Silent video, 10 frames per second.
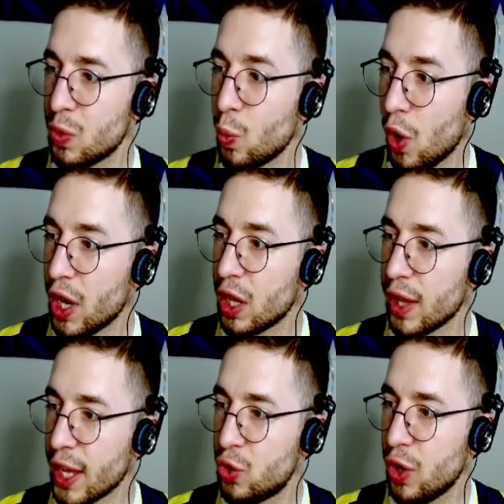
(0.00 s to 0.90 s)
one
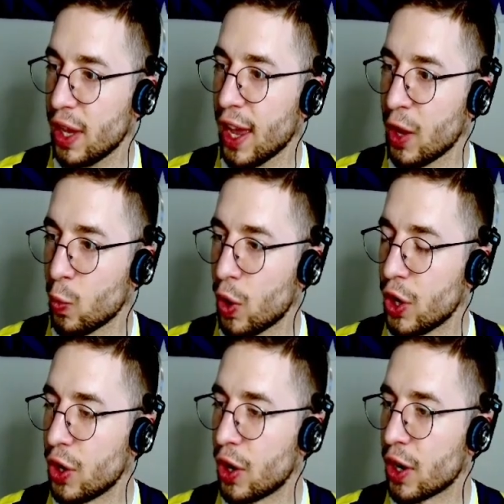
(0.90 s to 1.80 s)
electric and one
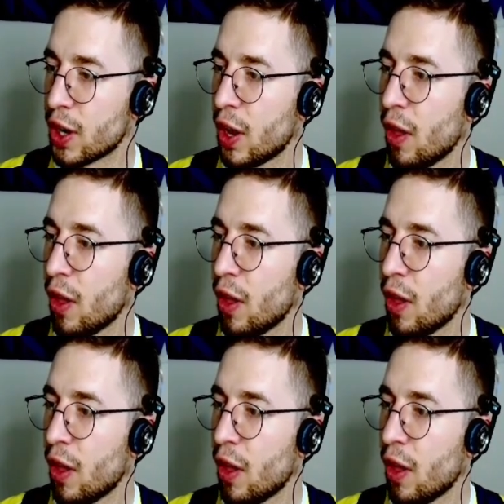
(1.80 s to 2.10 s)
dark.